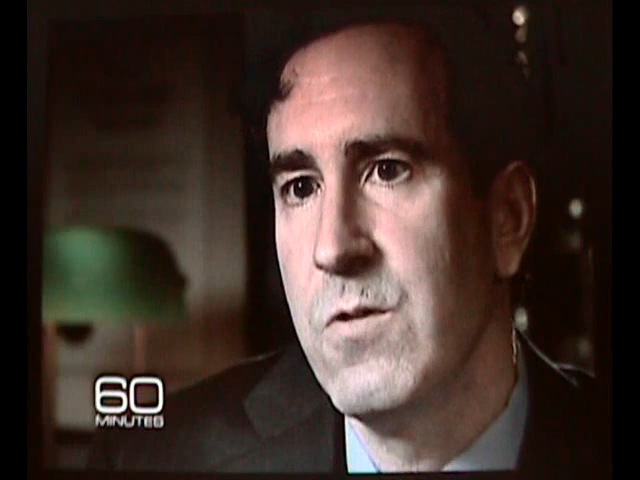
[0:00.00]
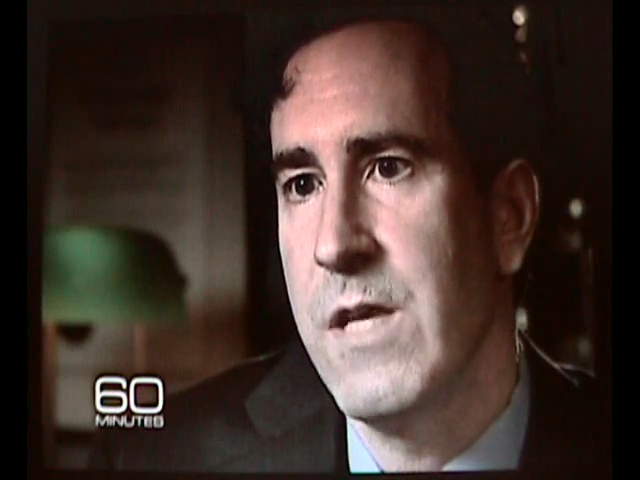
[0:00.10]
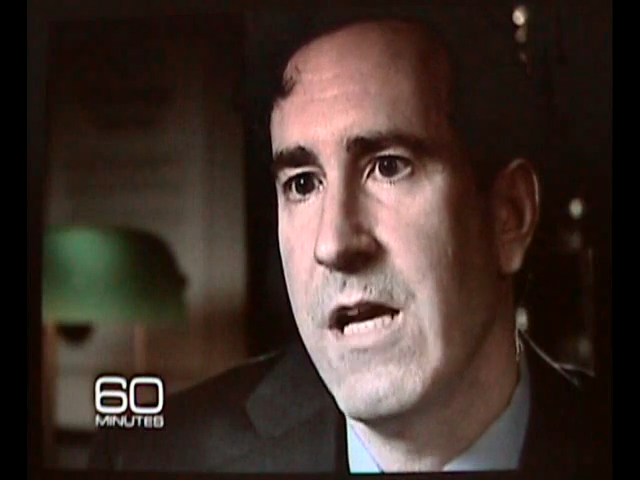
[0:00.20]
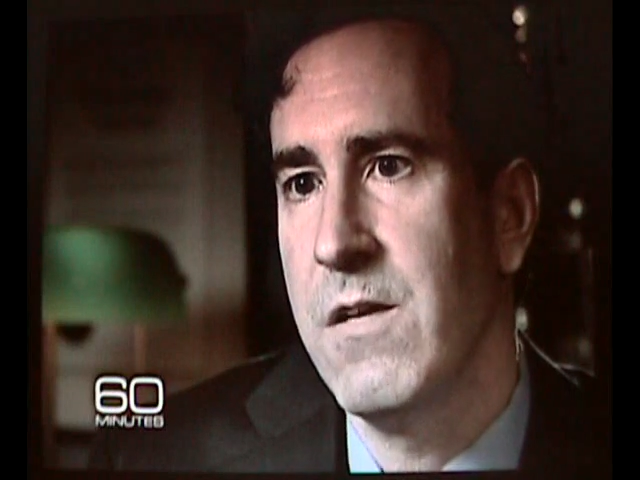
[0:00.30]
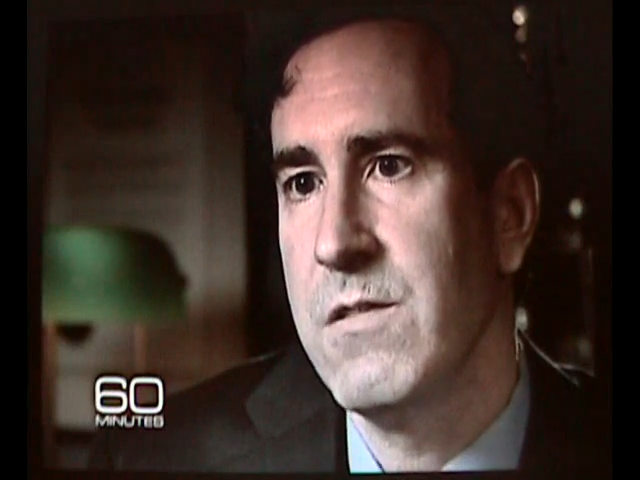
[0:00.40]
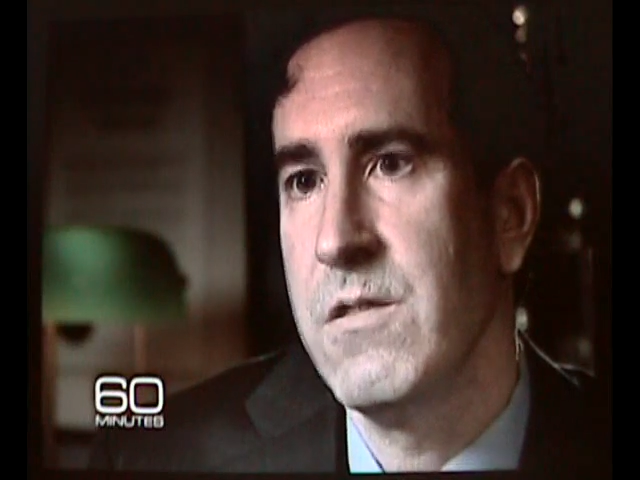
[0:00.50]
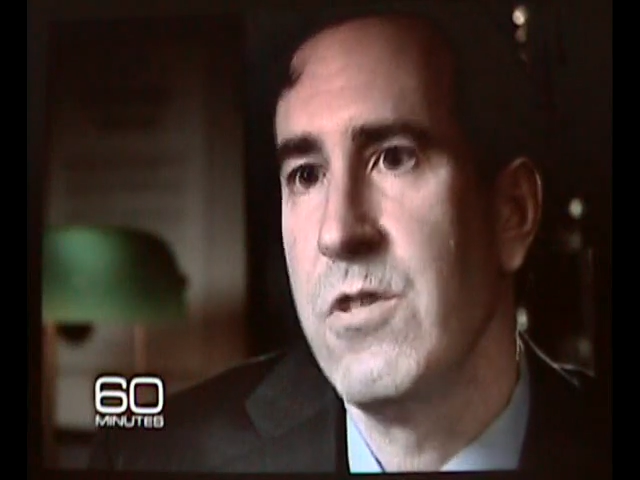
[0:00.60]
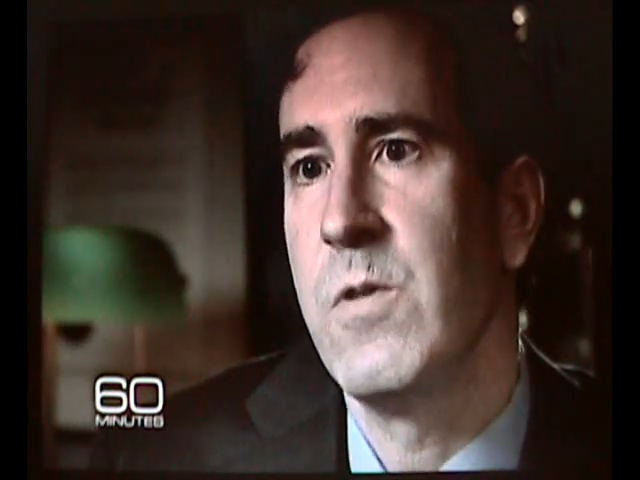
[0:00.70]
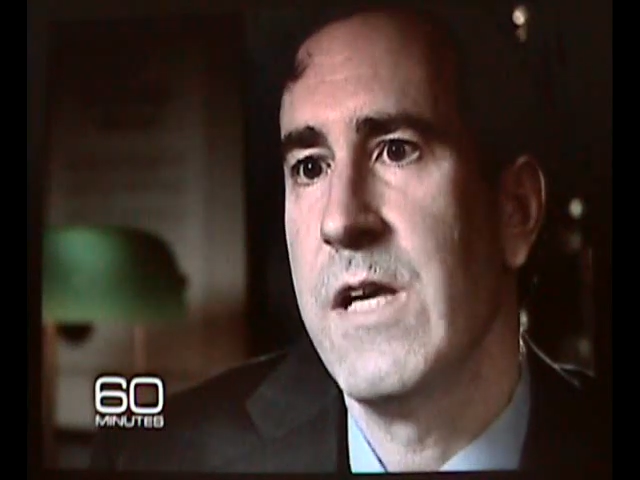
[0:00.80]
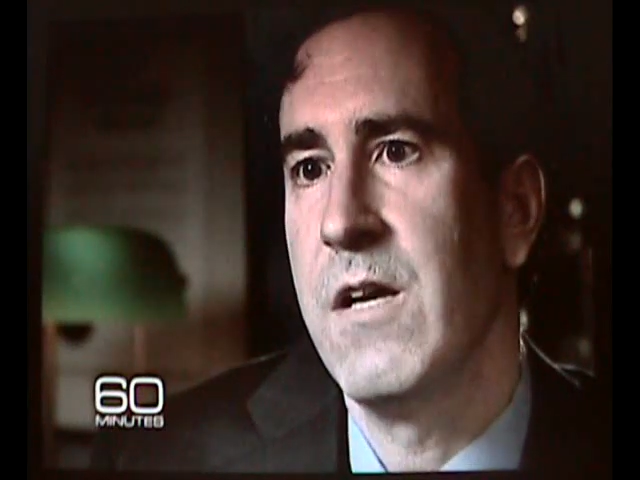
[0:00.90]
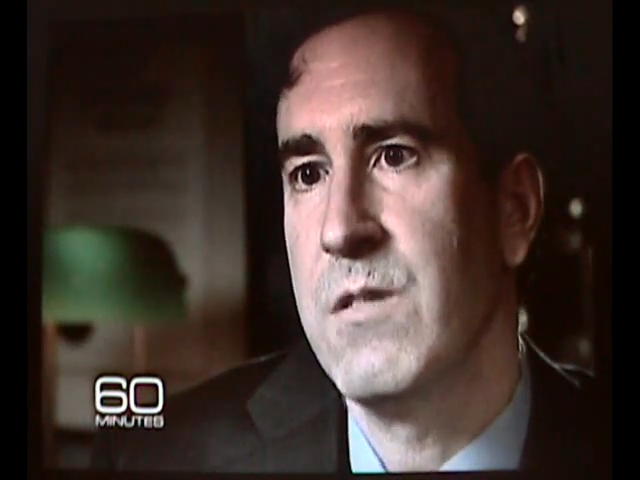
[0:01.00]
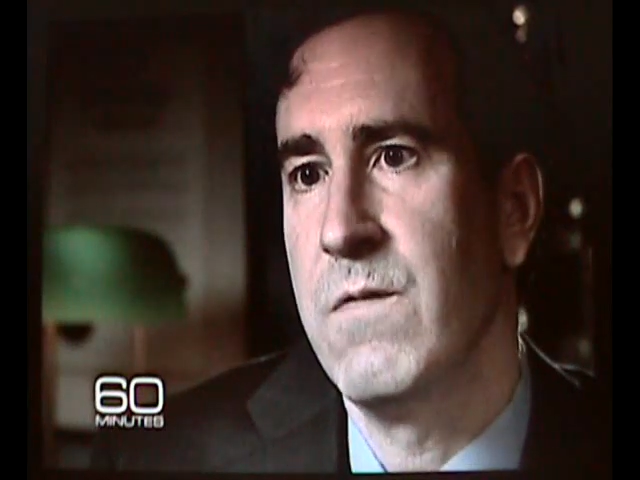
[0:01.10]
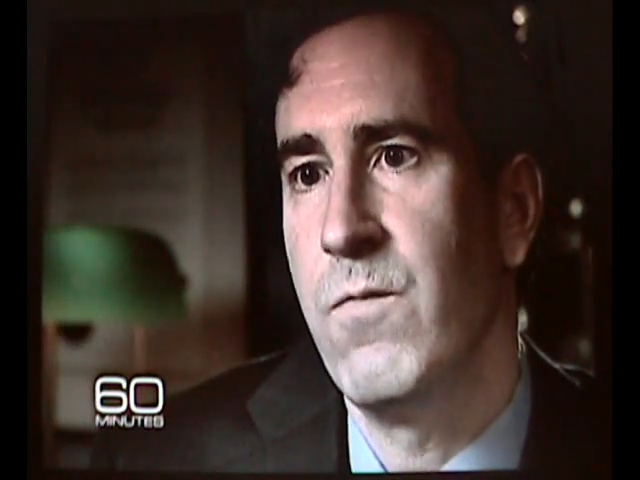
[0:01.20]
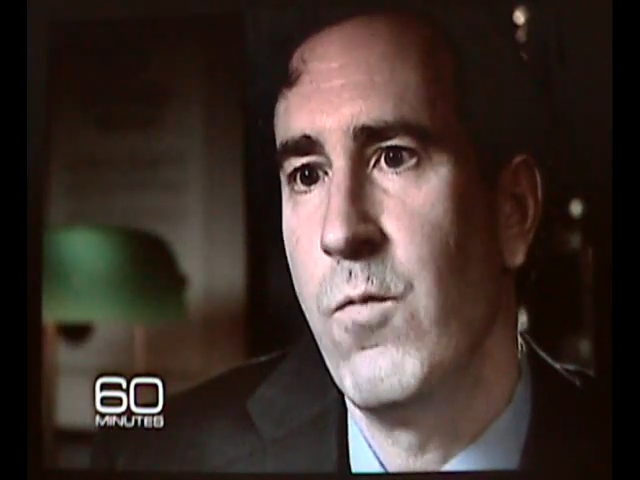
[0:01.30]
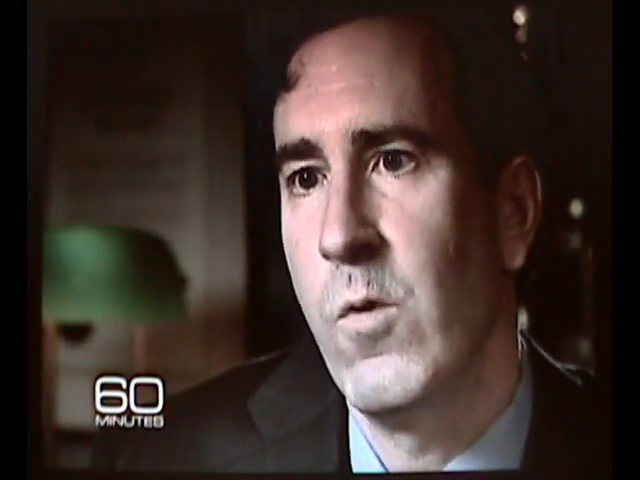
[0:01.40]
2000 to
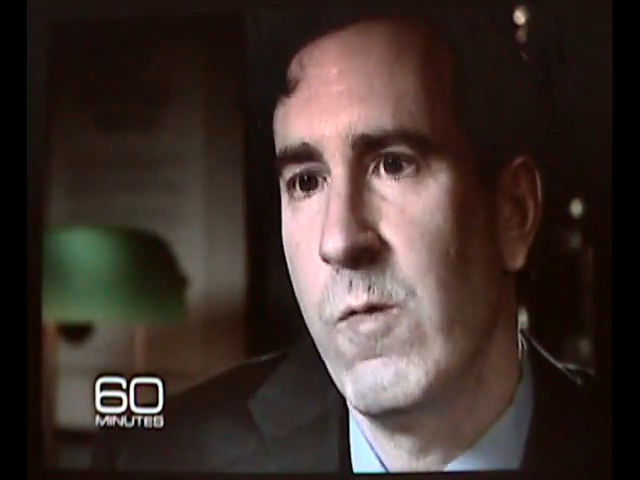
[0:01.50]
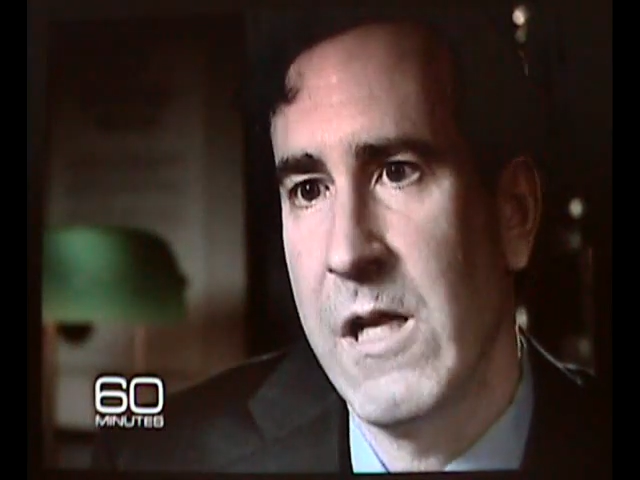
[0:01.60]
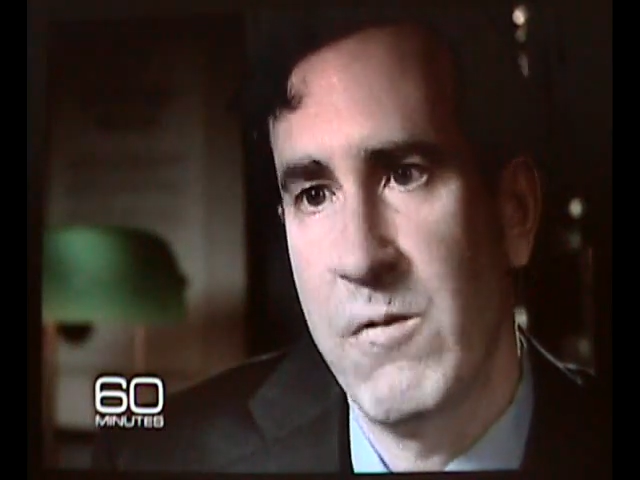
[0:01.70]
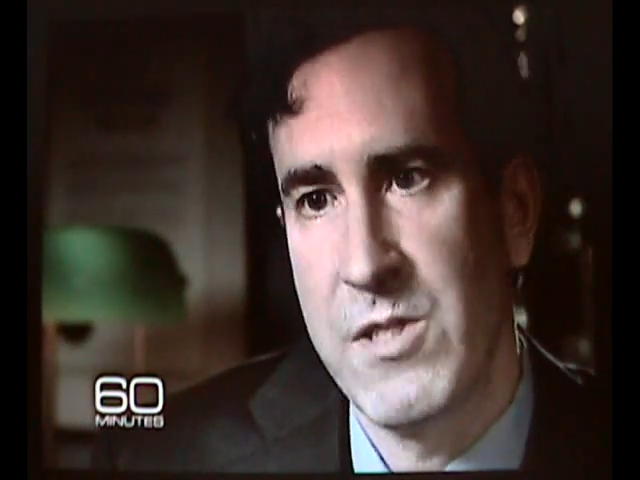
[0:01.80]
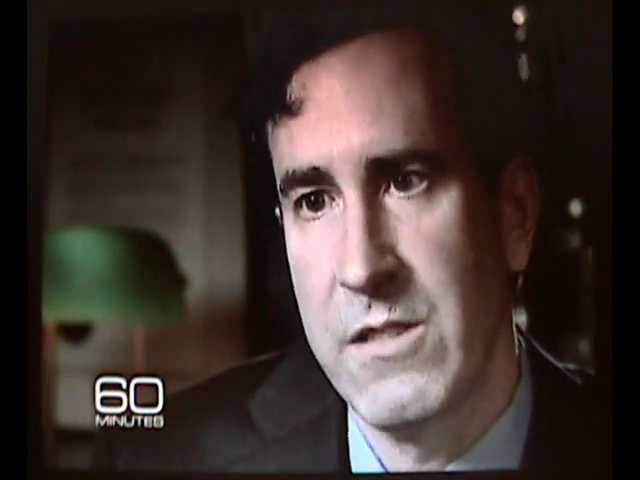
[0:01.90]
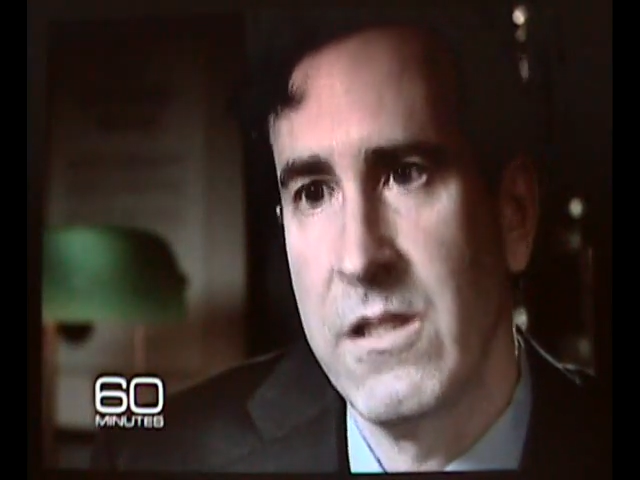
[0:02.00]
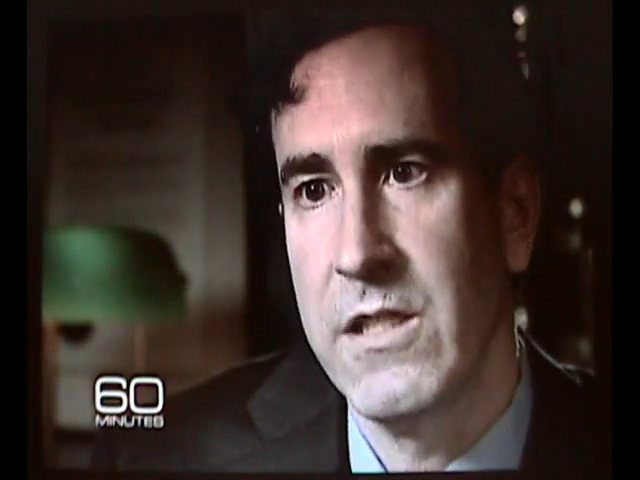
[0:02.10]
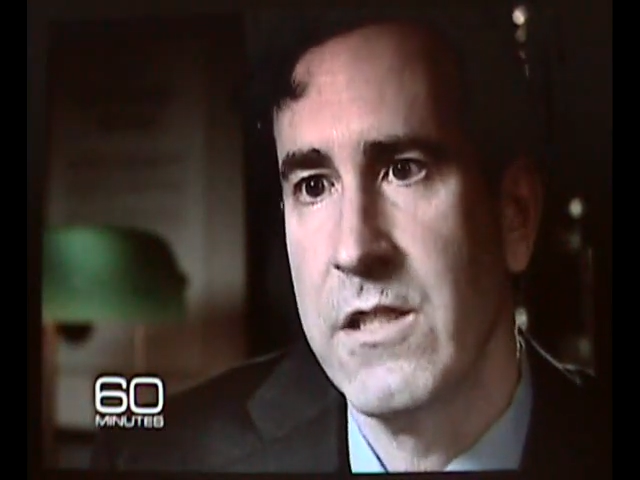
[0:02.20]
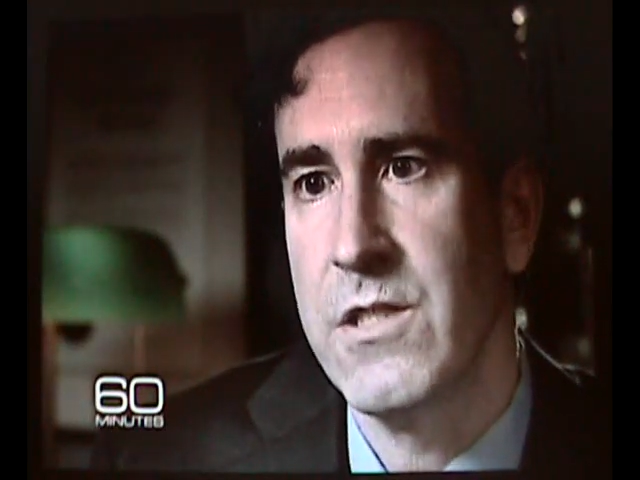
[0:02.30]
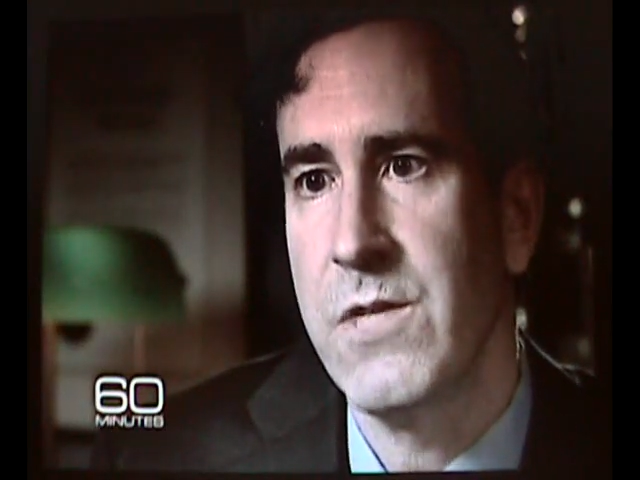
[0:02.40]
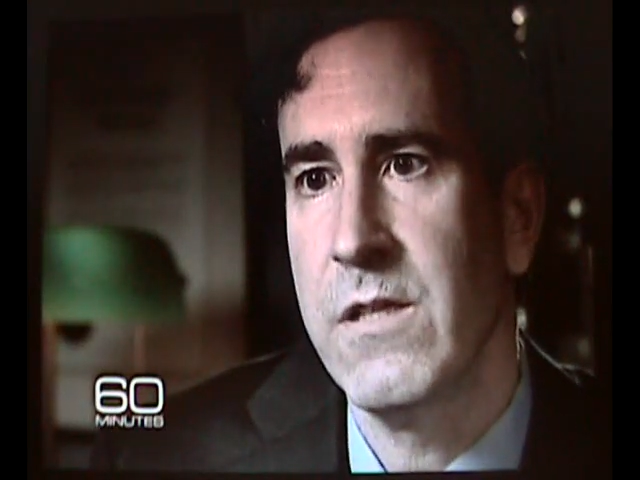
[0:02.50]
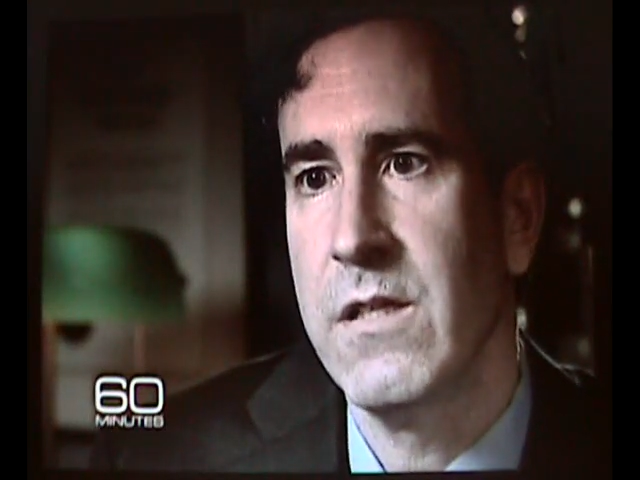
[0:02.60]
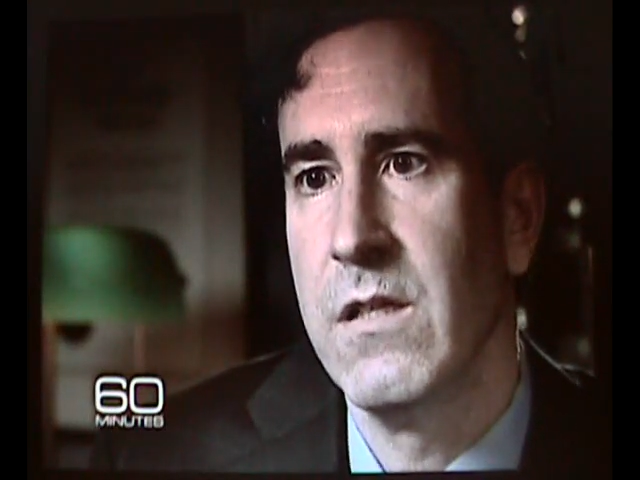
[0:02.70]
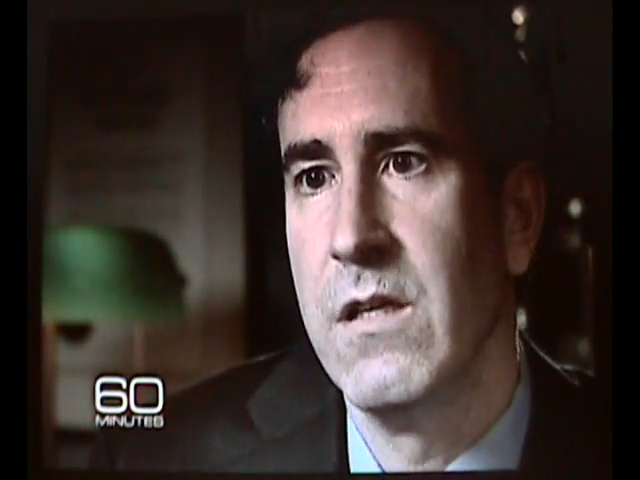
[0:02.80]
2004 while I was still in the industry.